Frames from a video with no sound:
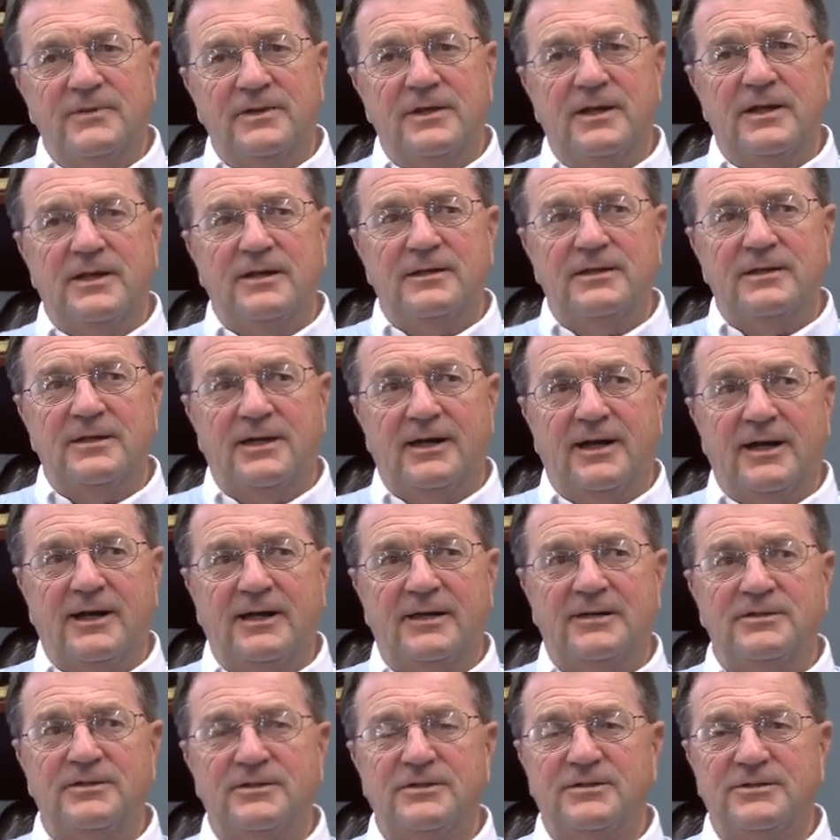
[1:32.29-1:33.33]
None. I
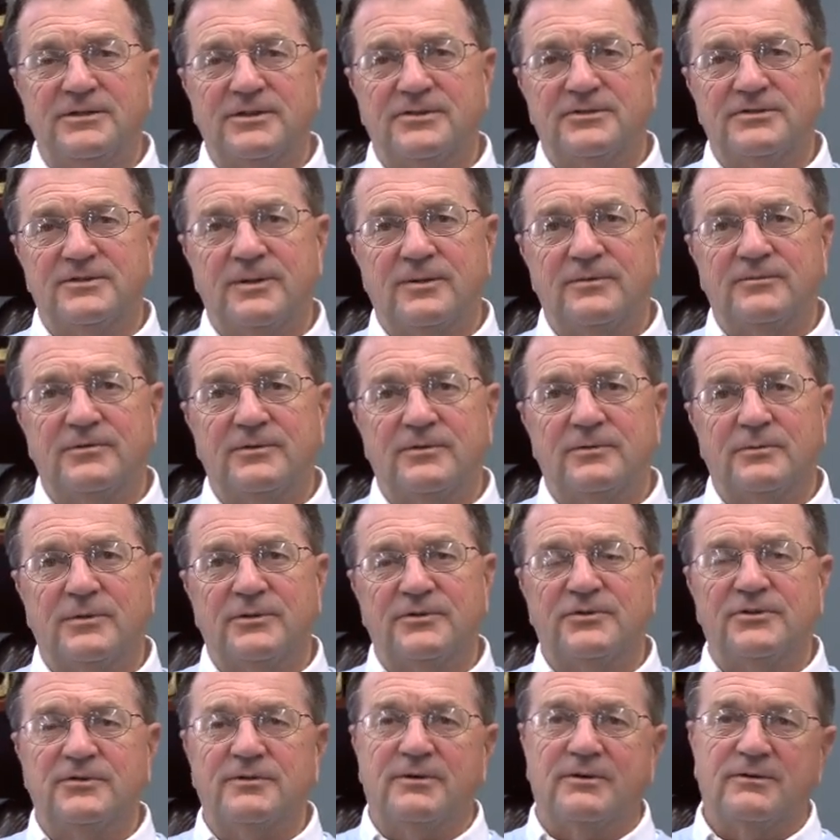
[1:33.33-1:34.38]
had no discomfort
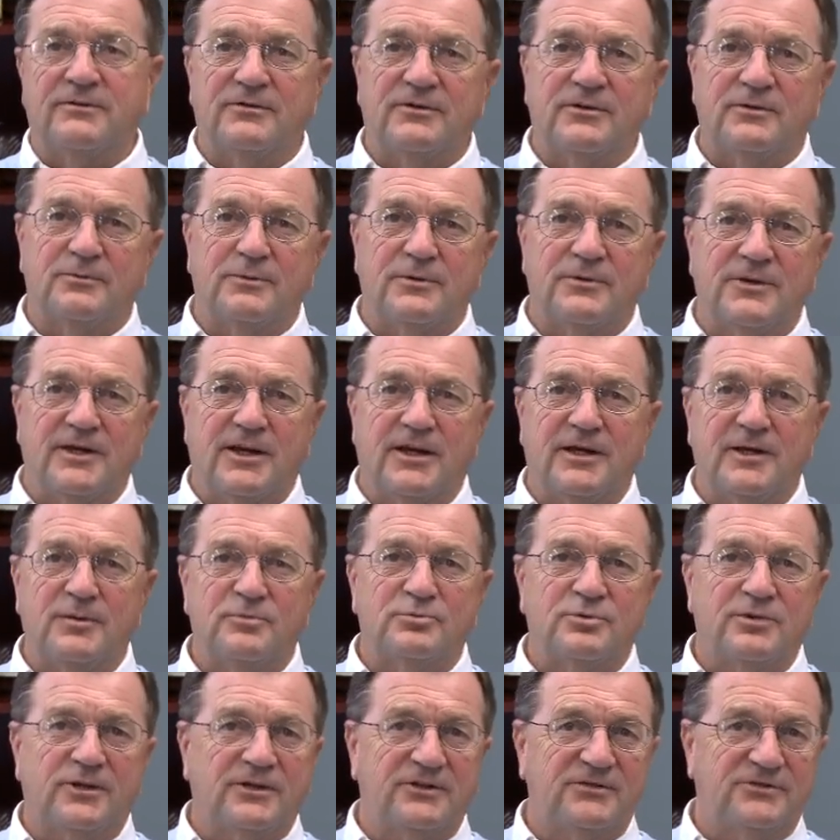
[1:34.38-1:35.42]
whatsoever with any
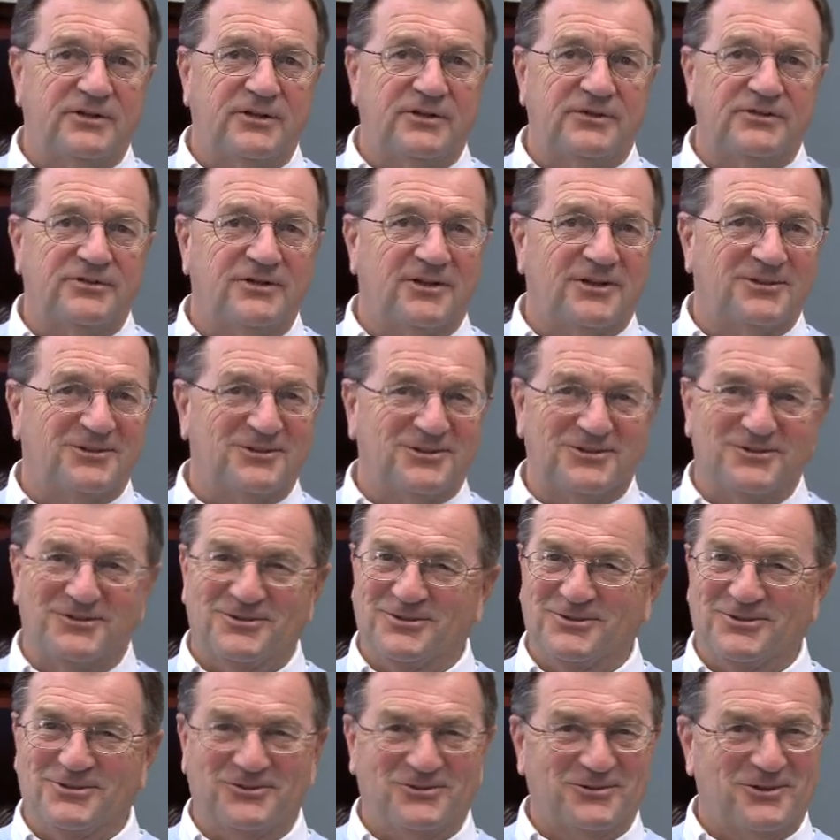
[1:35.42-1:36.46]
process Dr.
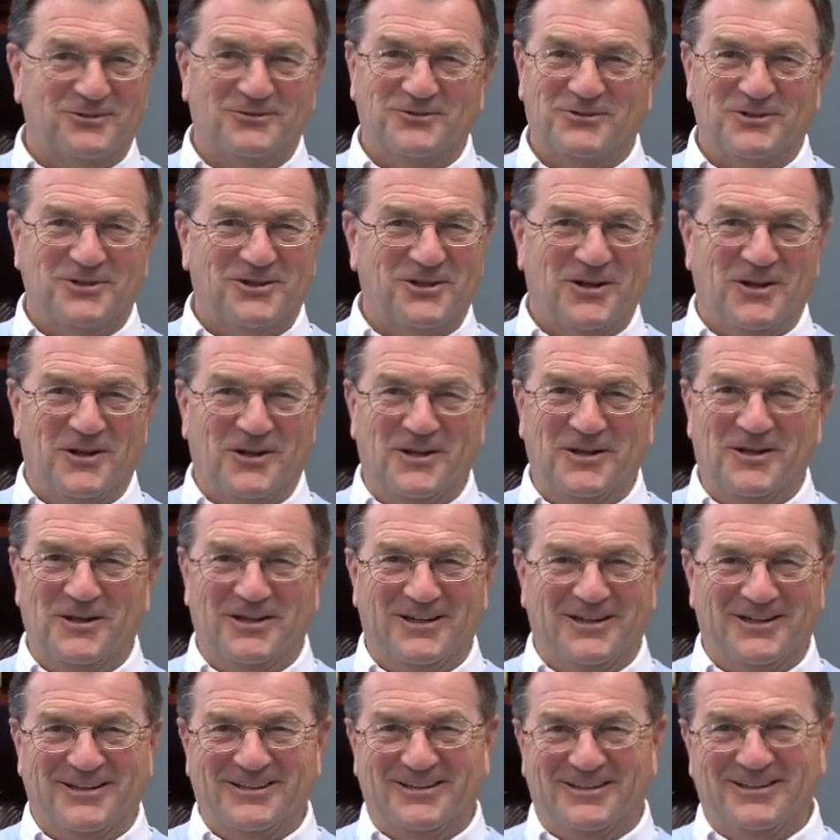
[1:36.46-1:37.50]
Cook has ever done.
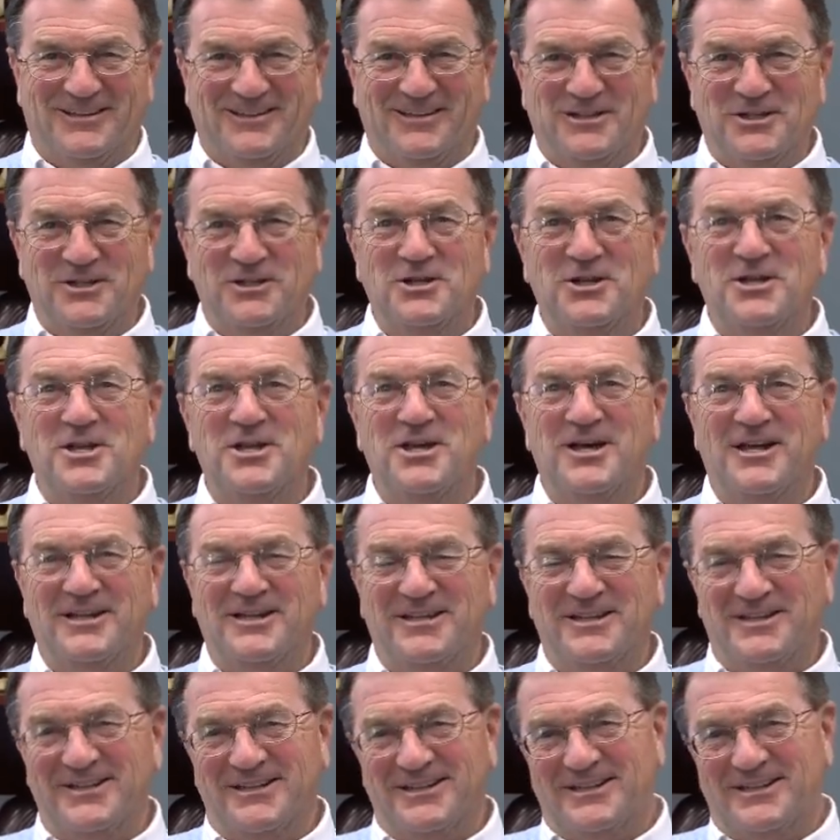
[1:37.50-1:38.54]
None.